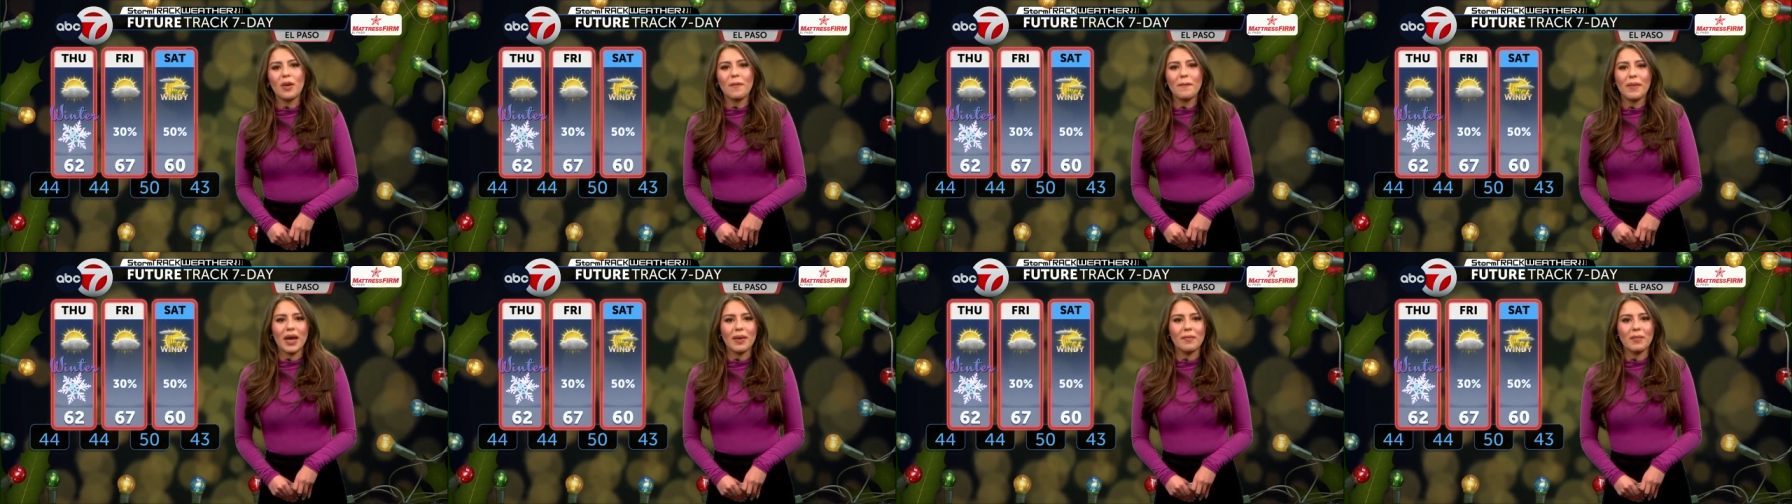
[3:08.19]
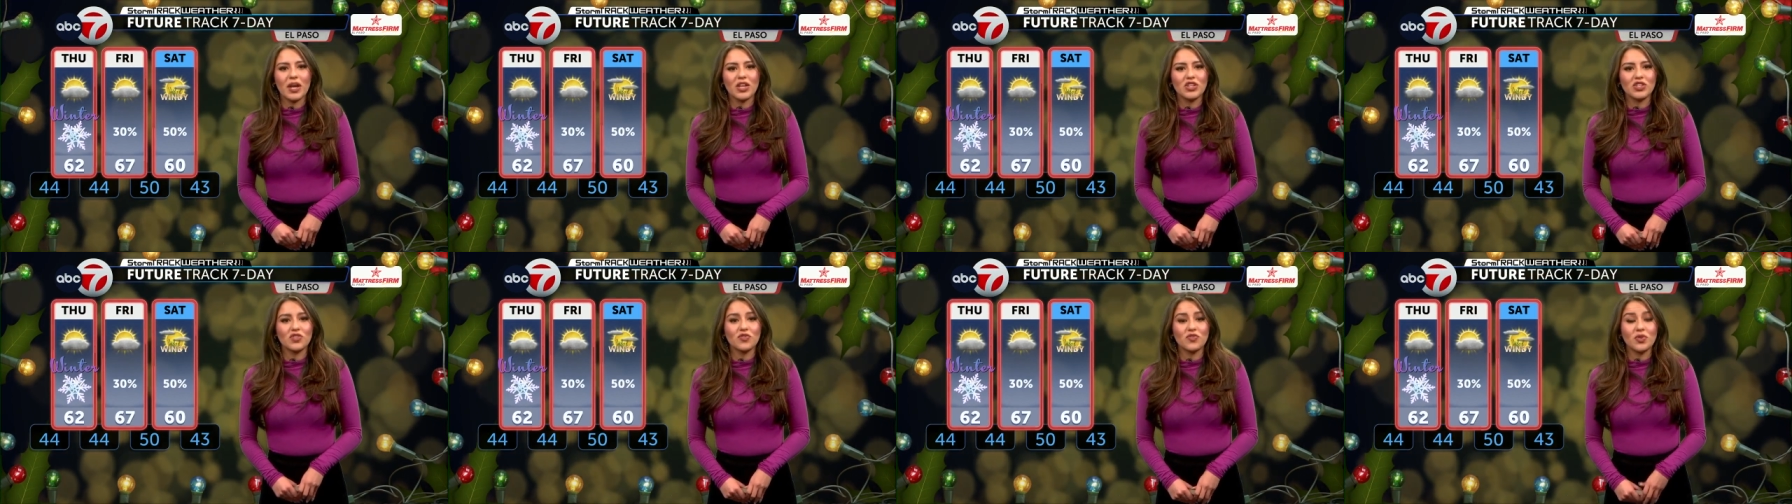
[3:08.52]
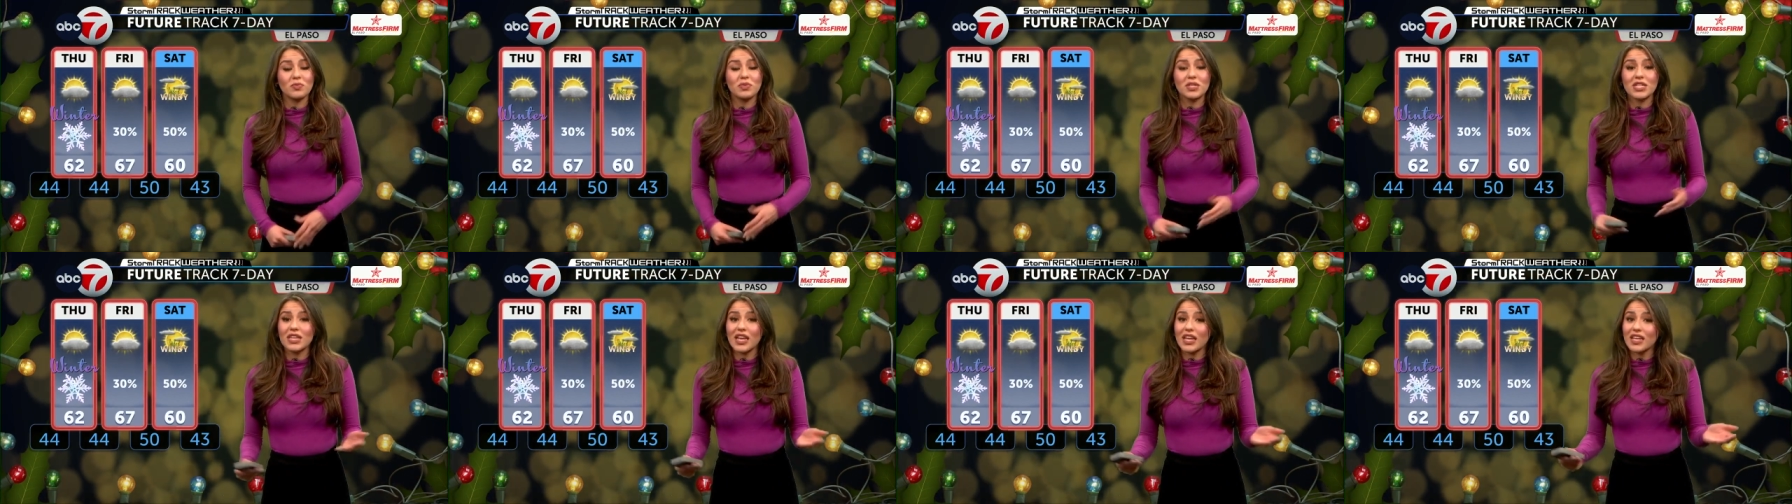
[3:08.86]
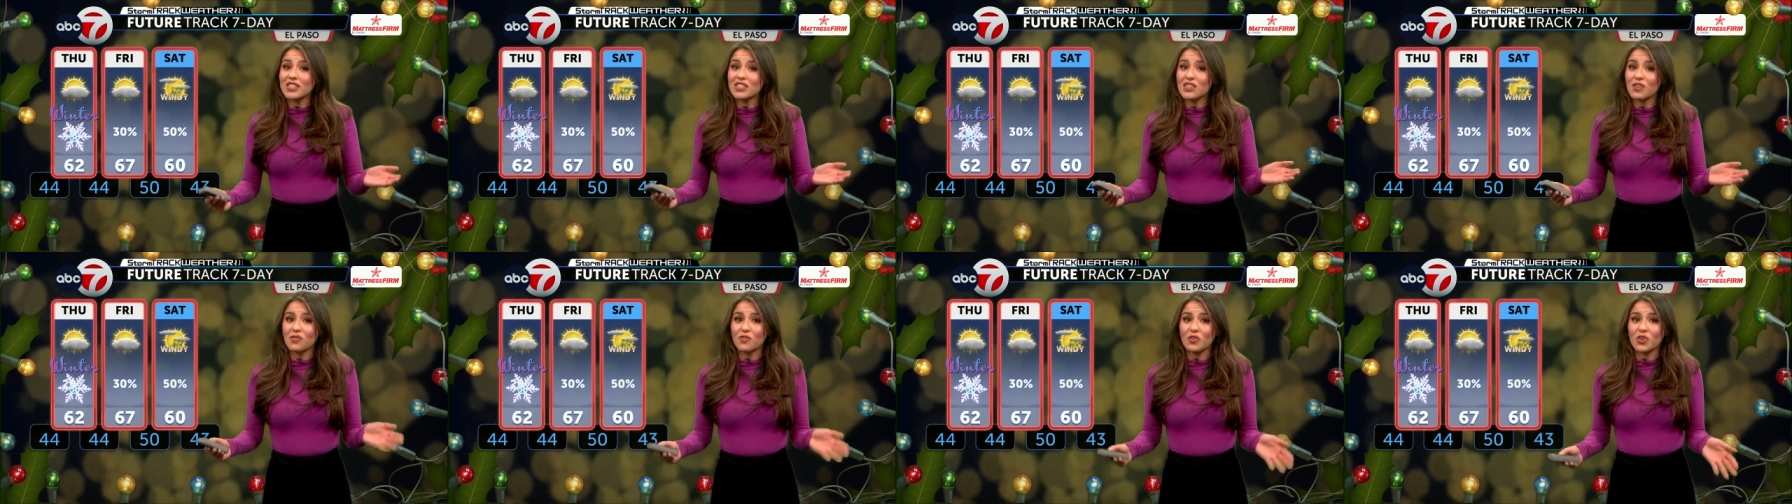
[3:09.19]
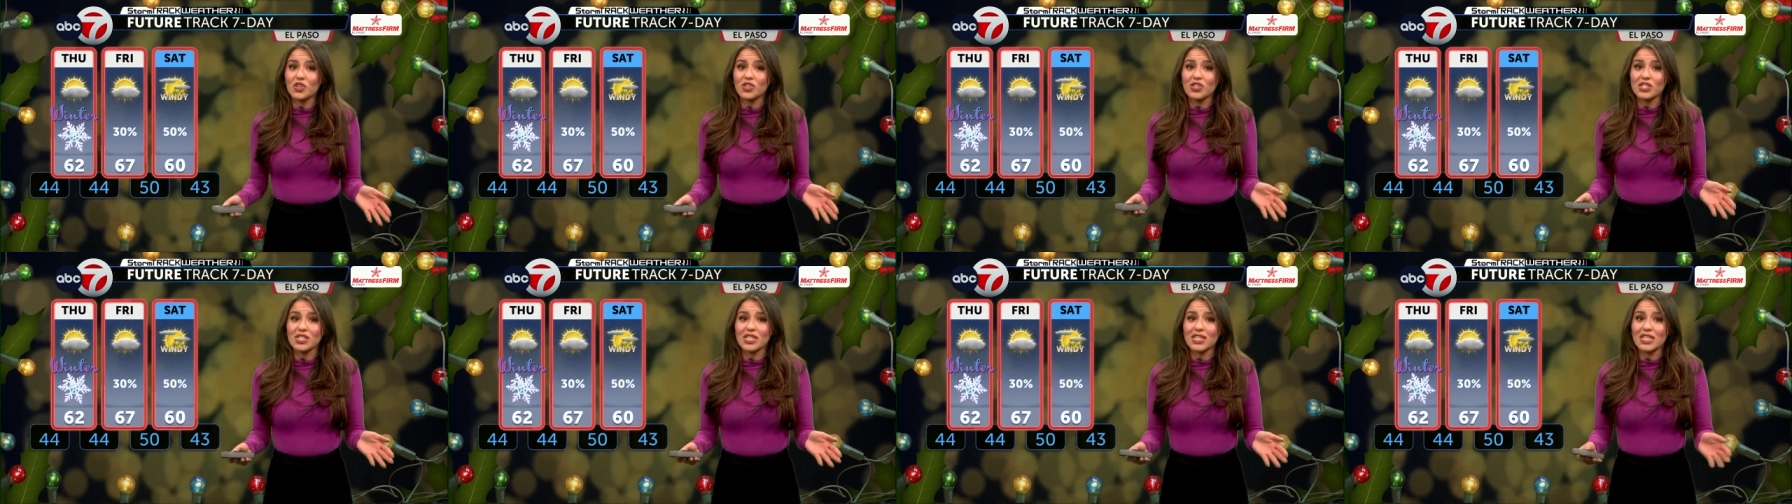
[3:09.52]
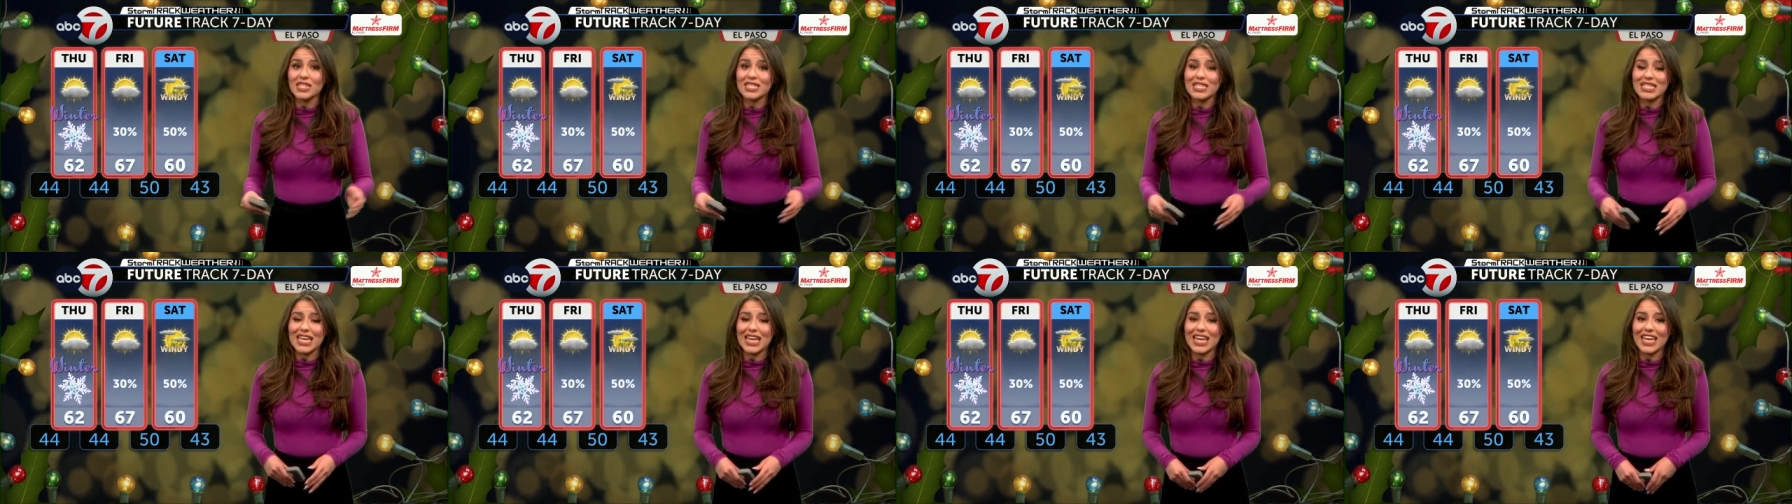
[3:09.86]
by Matches from Today is the first
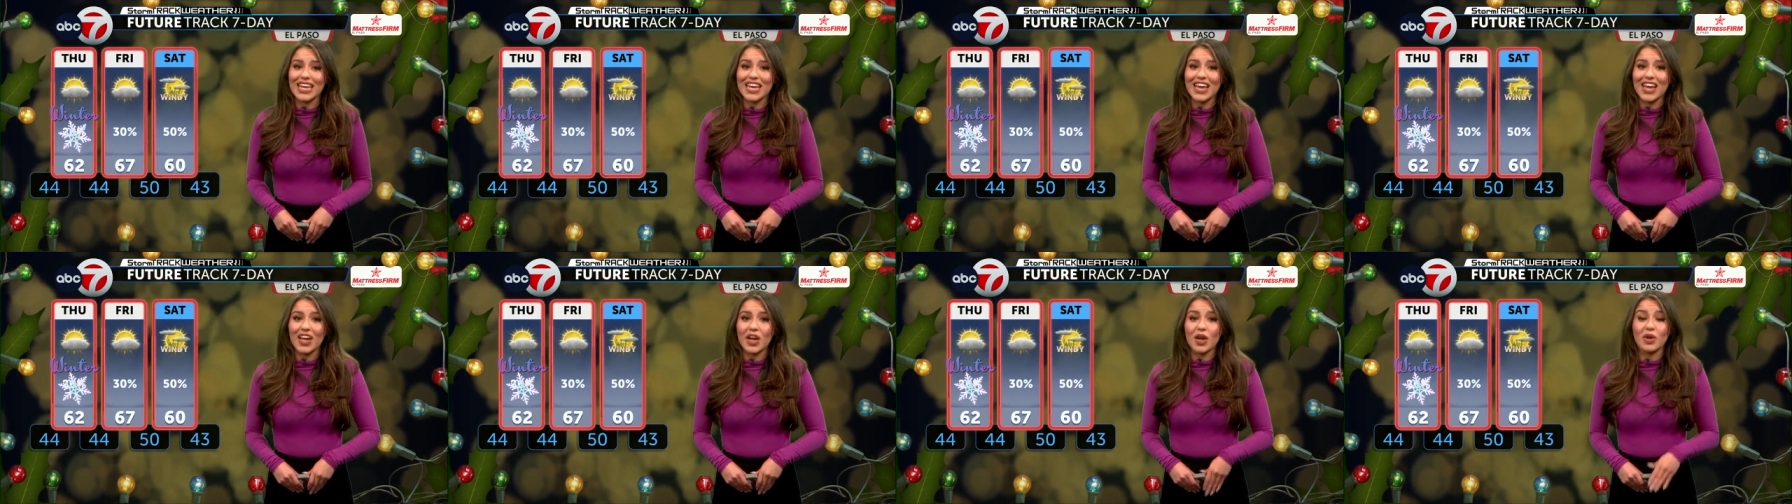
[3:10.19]
day,